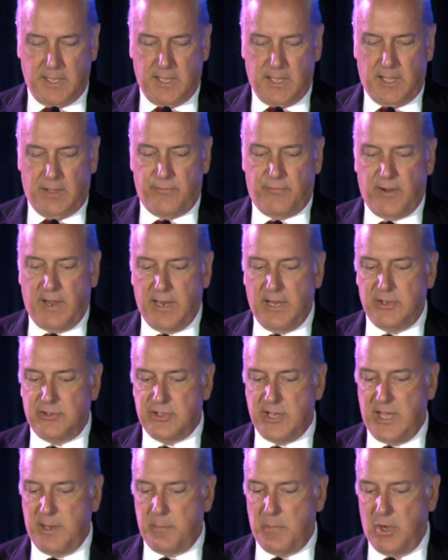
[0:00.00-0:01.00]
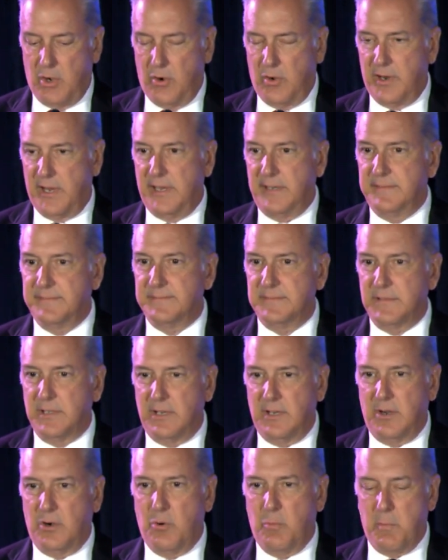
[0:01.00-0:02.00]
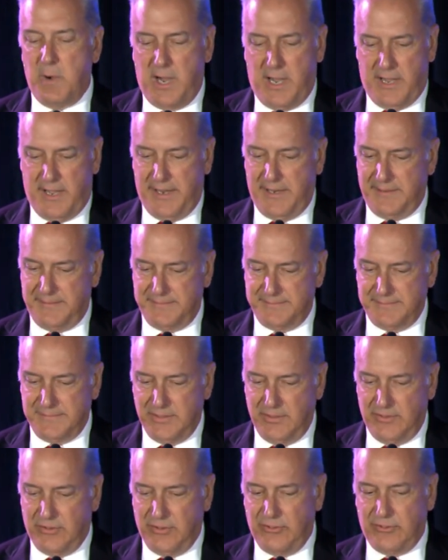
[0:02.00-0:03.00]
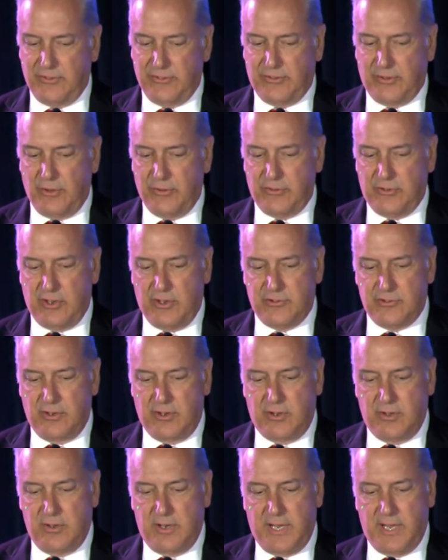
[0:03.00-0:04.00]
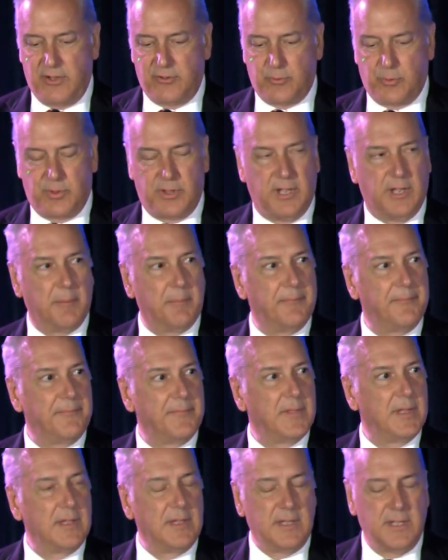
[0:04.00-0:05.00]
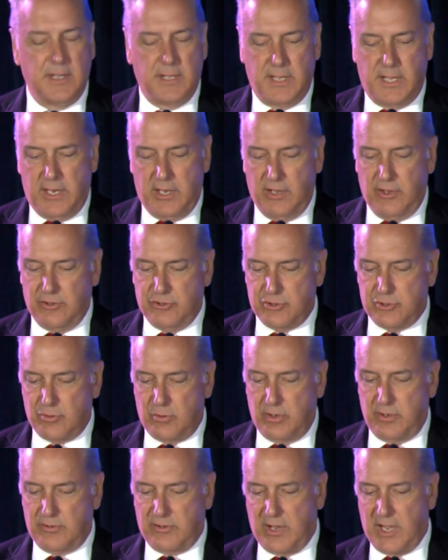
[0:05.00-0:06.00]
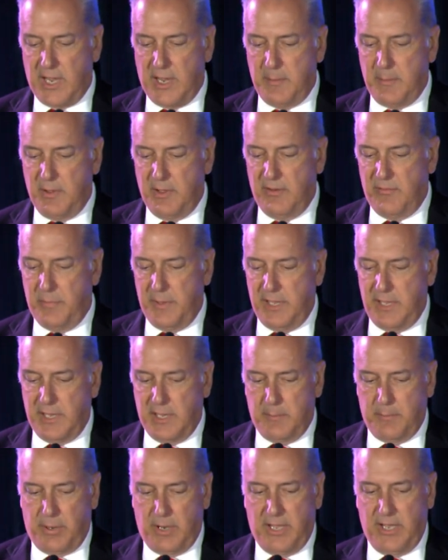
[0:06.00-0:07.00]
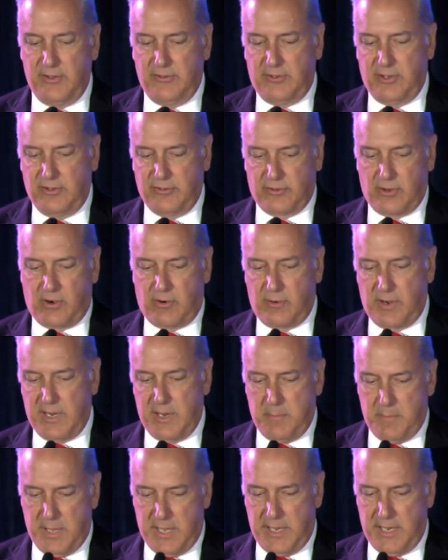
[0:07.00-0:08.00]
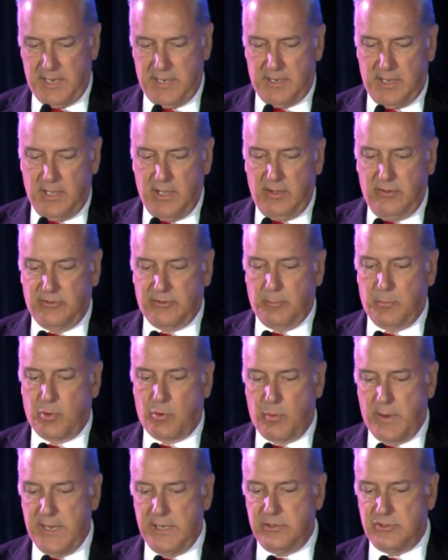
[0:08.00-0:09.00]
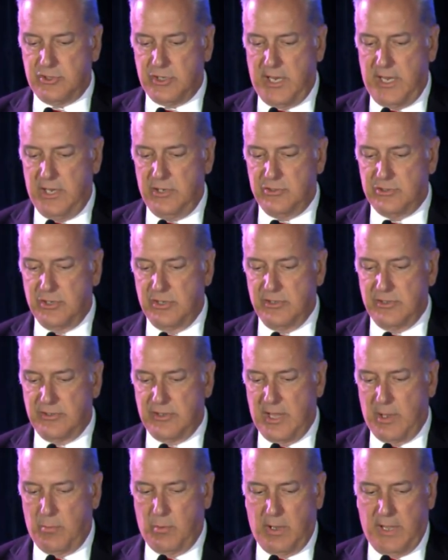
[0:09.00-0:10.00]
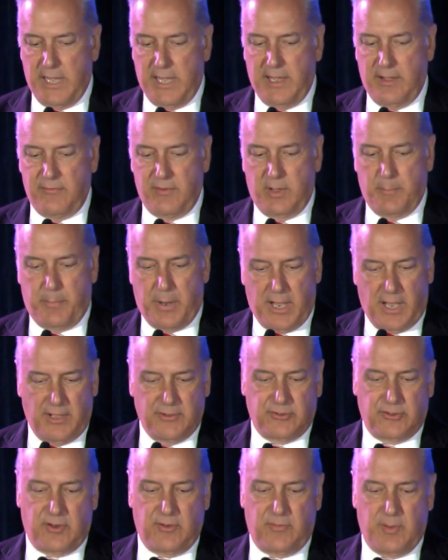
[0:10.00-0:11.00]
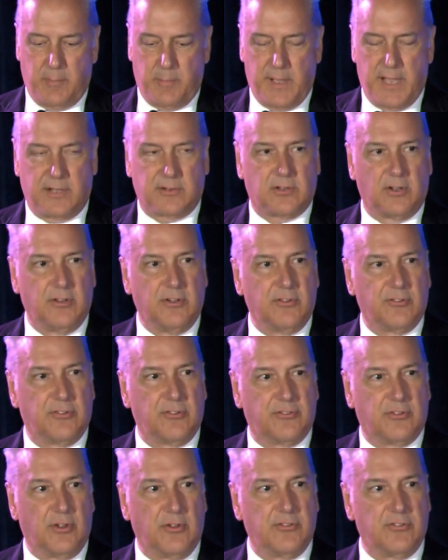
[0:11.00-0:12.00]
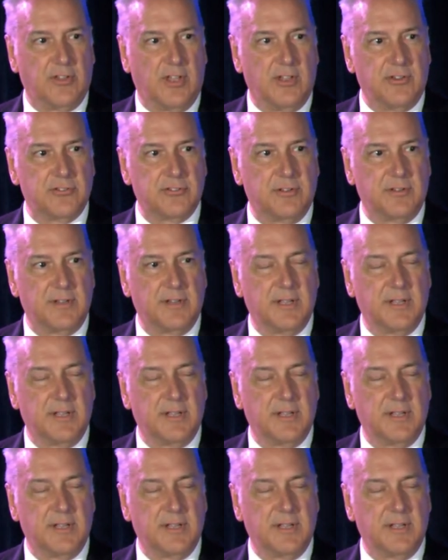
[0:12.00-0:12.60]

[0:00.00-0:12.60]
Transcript: And finally, Chad Mahoney. Oh my, is this association in good hands with him? In his short time of being in place, he has already made some great changes that will have a positive impact on this association.